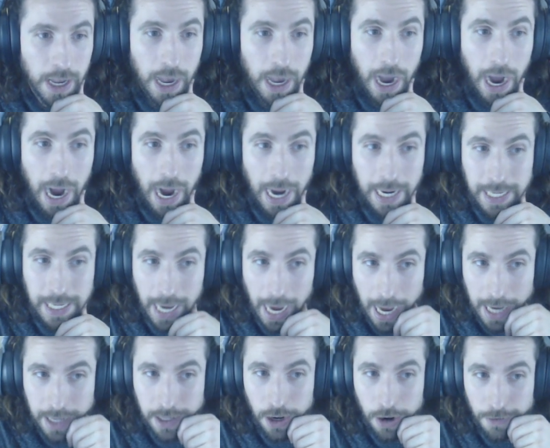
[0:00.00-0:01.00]
I
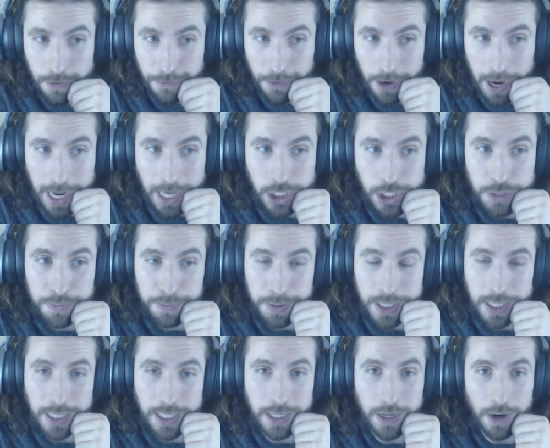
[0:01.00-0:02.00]
can go for
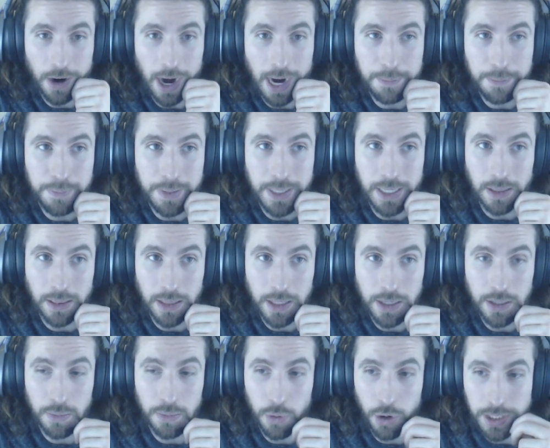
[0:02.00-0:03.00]
HP here and be a
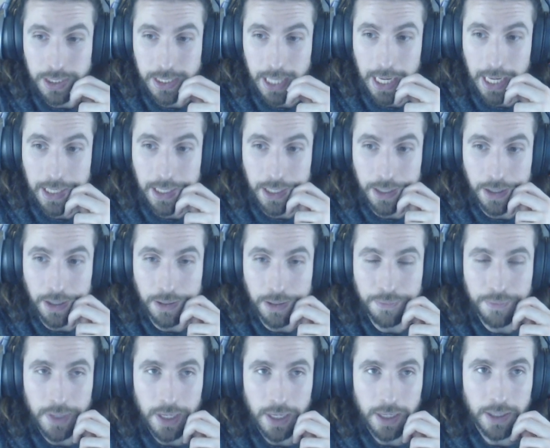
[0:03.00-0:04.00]
little more tankier,
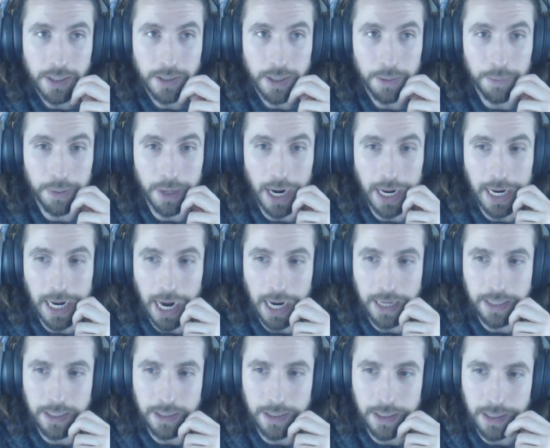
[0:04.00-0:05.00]
but I
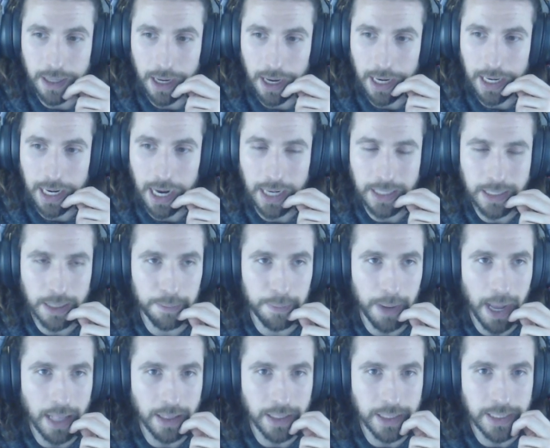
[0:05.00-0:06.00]
kind of
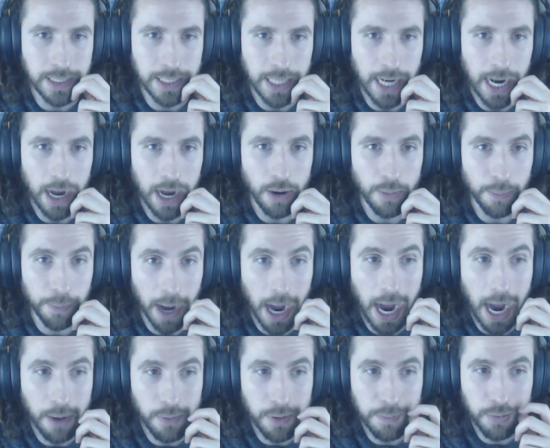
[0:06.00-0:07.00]
balanced it out. But
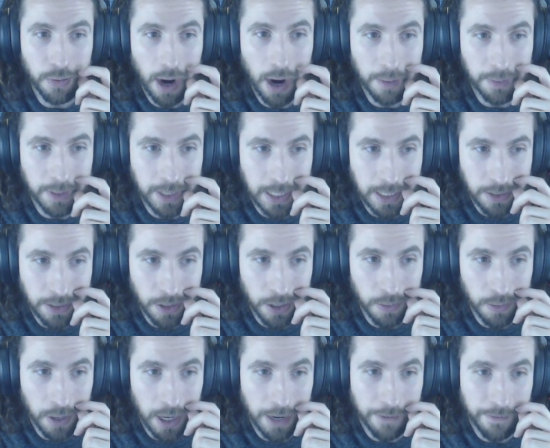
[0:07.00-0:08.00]
I would probably, you know
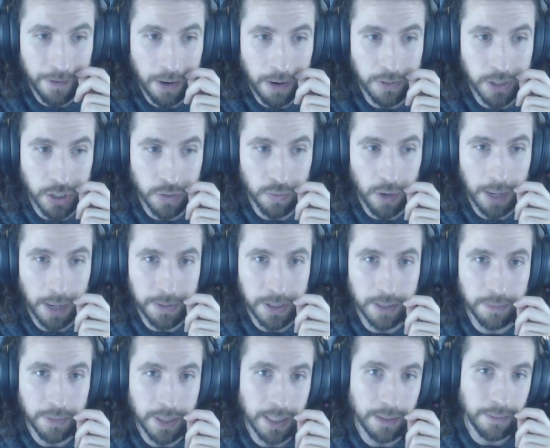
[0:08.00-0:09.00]
what, if I would swap
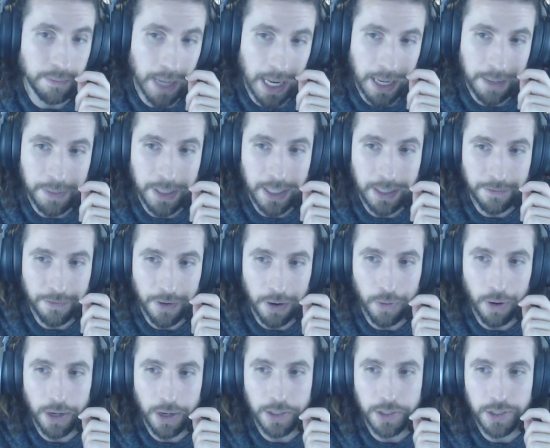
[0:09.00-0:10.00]
something, maybe if I
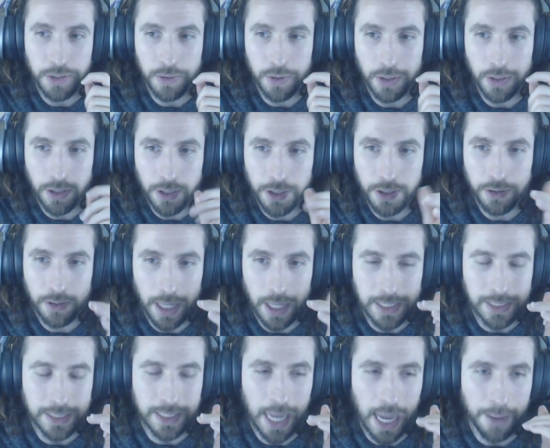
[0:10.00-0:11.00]
wanted to do a little
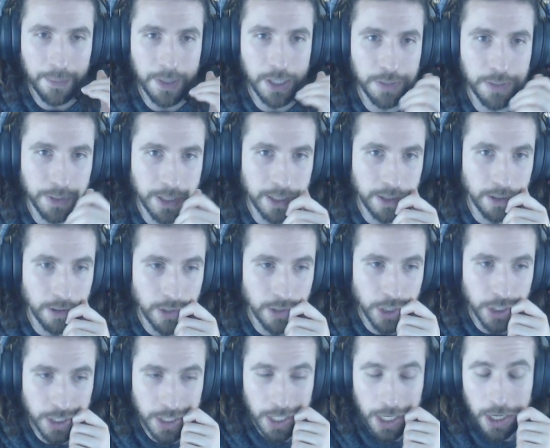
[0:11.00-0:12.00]
less damage but still
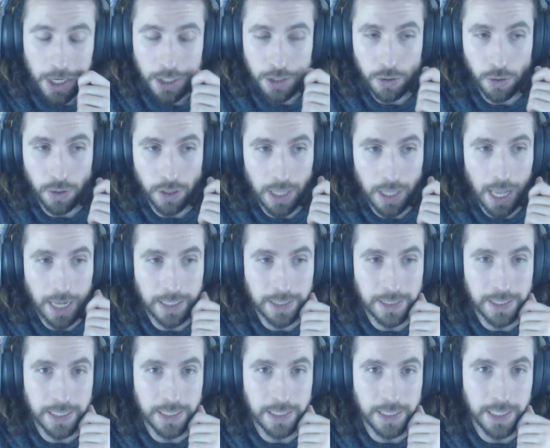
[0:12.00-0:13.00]
just do a lot of
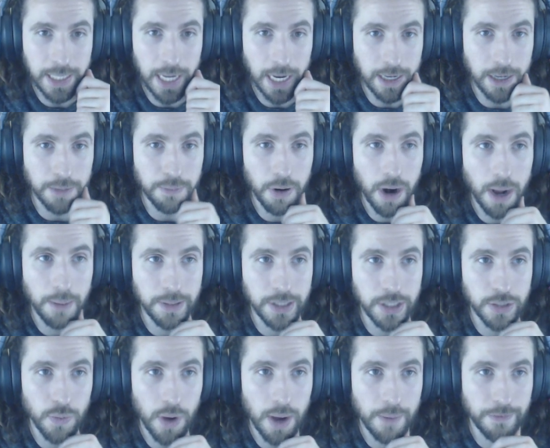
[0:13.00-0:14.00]
CC, I could probably
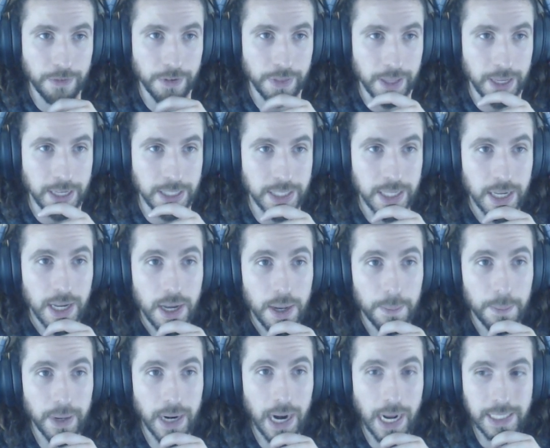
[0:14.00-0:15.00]
swap for this.
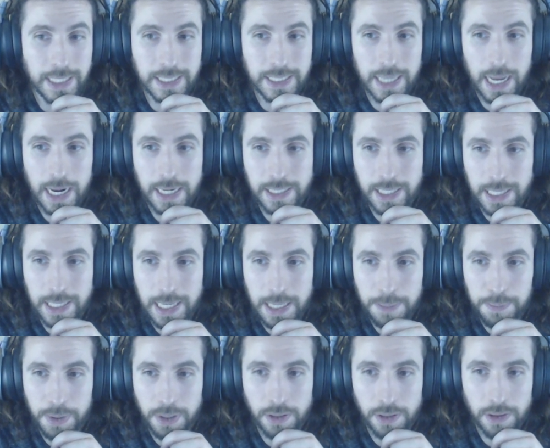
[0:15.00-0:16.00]
But I decided to
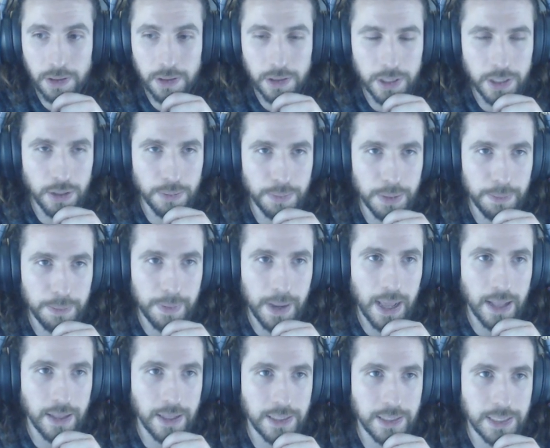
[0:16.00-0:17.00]
keep it a little bit
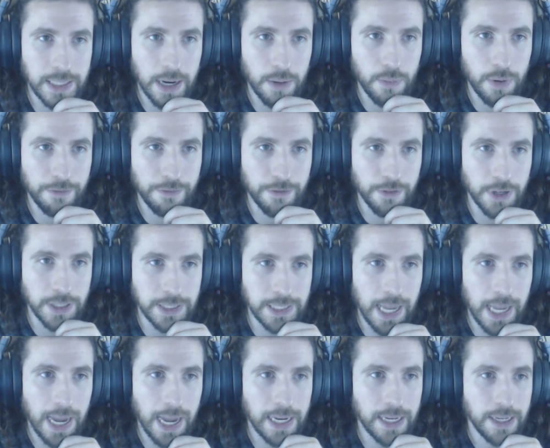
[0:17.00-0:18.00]
balanced, and I went for
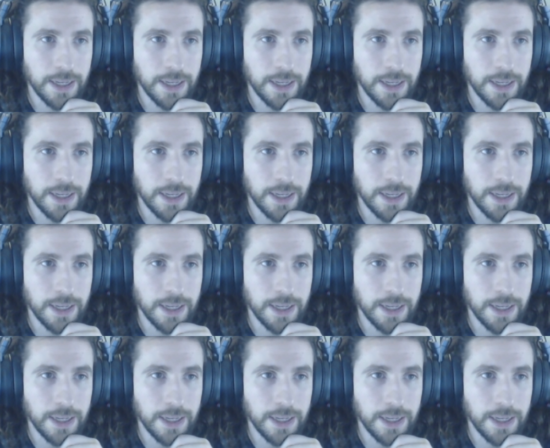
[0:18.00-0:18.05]
attack.